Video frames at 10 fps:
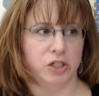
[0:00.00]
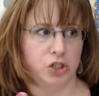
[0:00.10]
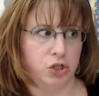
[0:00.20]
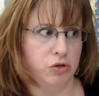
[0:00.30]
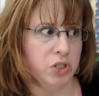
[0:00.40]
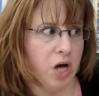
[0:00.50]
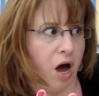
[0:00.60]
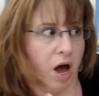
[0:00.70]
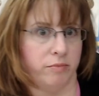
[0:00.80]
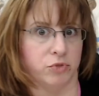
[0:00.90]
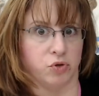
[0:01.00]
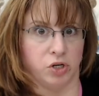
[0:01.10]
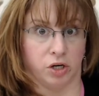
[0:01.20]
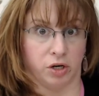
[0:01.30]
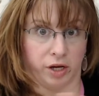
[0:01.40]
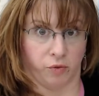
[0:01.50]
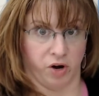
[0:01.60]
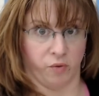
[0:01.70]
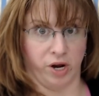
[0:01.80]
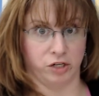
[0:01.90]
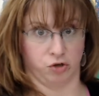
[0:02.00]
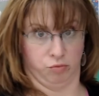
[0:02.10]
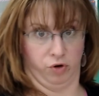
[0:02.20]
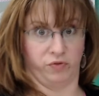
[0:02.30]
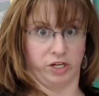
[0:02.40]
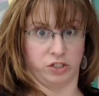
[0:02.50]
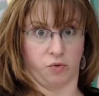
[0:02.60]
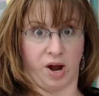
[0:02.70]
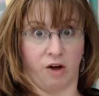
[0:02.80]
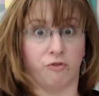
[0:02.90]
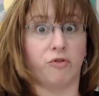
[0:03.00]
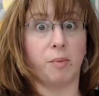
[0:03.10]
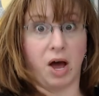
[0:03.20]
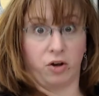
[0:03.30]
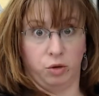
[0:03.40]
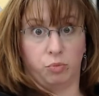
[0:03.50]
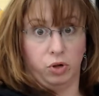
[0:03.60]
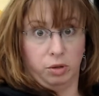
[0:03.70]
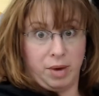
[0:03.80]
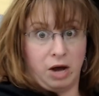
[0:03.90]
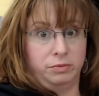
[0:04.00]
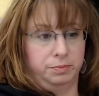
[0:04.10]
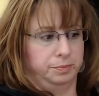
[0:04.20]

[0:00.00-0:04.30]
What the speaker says: 2 times when you can like rearrange or move things around from how you pull them out.